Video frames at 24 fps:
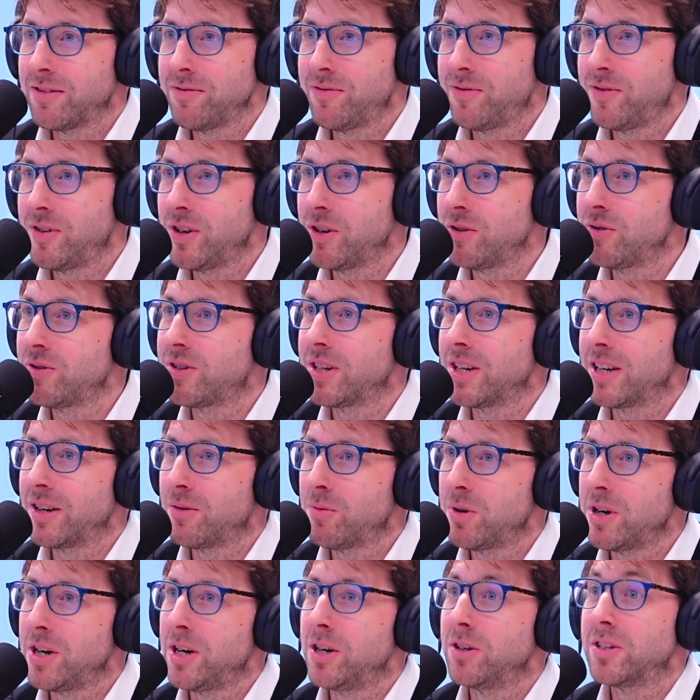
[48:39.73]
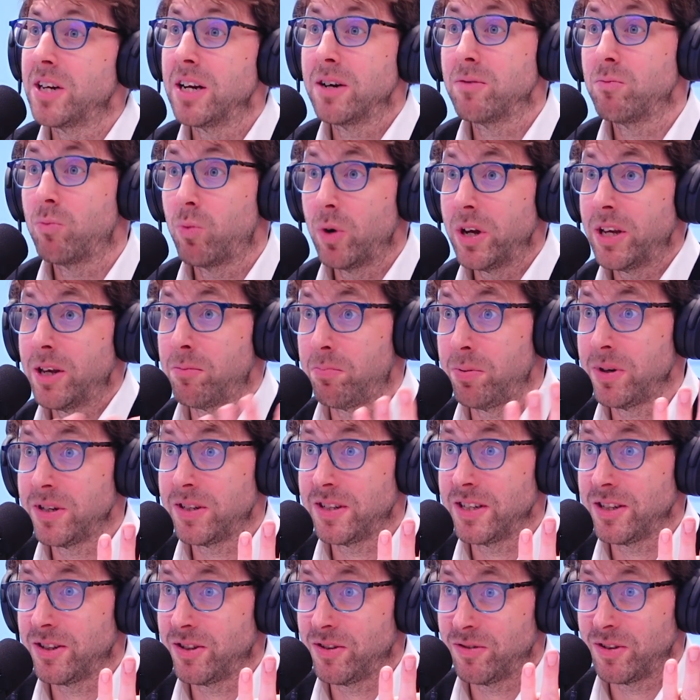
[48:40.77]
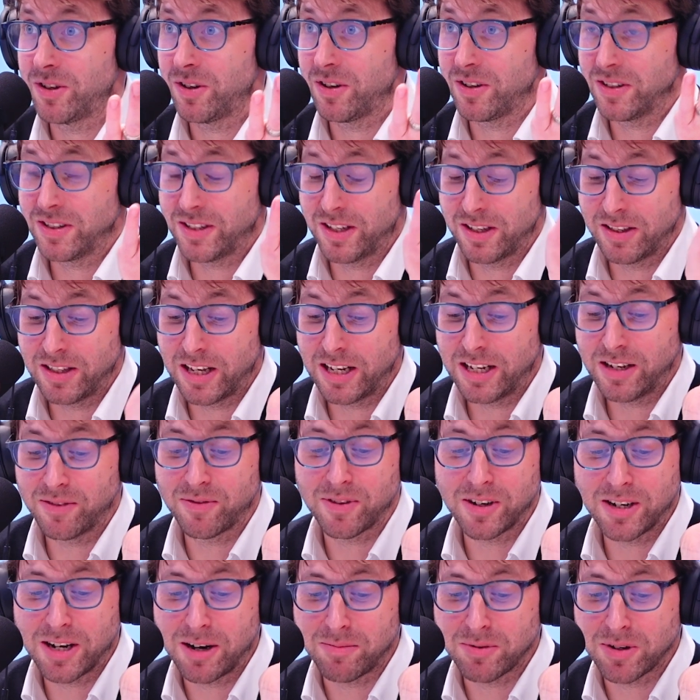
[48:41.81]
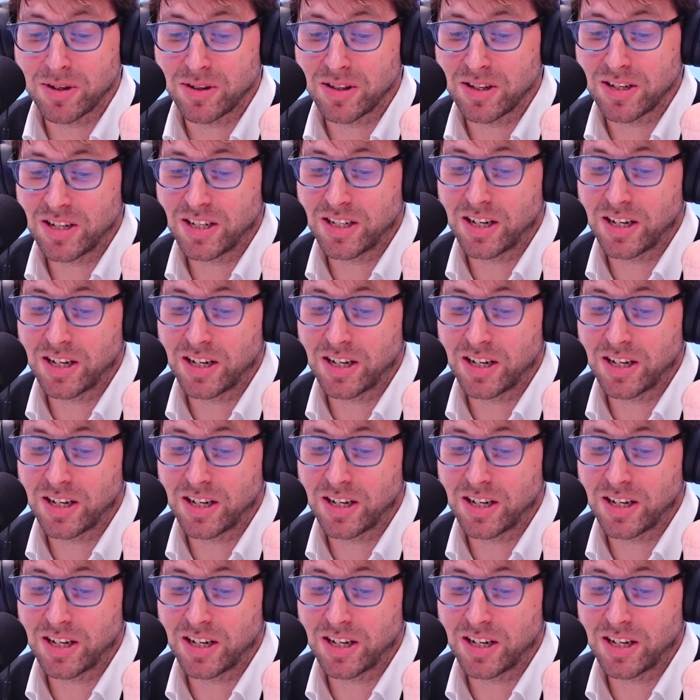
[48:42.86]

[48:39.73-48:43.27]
confusing world and wicked business you've got. So thank you for coming on the